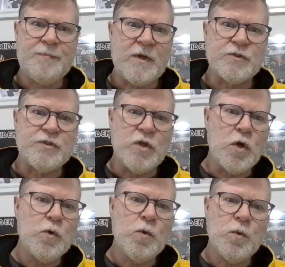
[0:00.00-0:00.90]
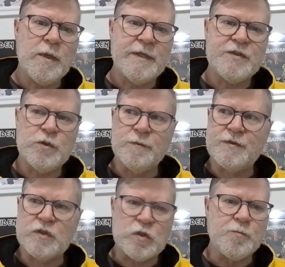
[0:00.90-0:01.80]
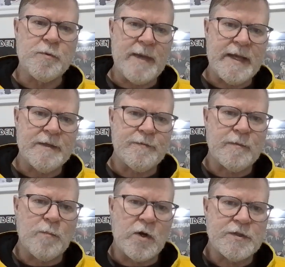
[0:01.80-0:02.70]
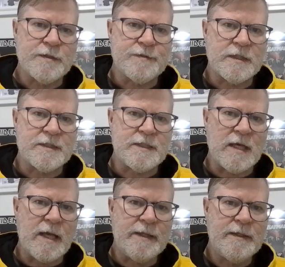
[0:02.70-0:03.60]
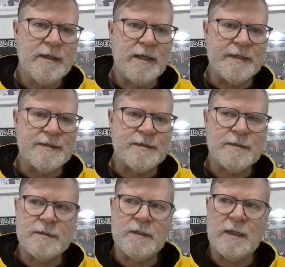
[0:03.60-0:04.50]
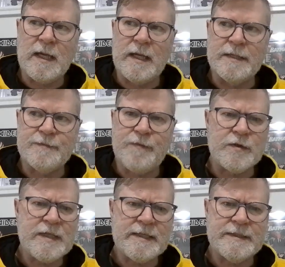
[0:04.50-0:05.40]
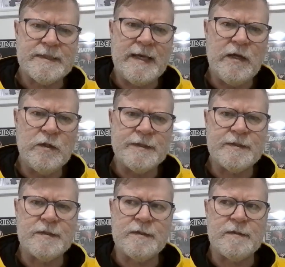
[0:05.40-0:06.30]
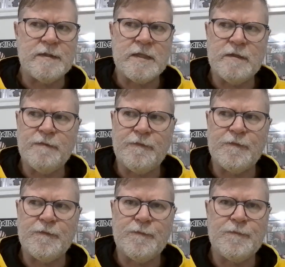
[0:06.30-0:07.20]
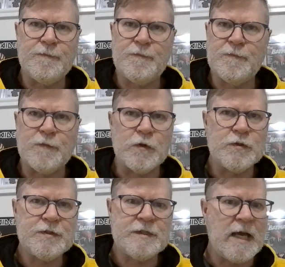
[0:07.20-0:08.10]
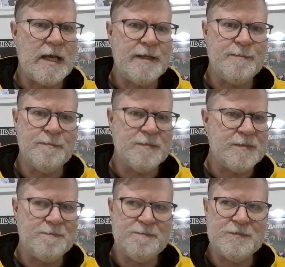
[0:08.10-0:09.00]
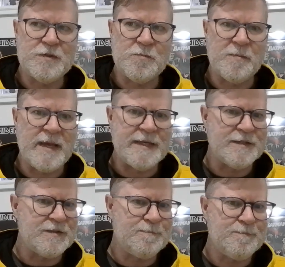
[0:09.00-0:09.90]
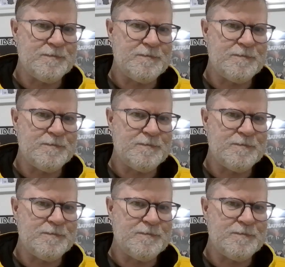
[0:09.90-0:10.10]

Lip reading: there's no issue of Superman from March of '69. It's as far as I can tell, it's the first time Superman has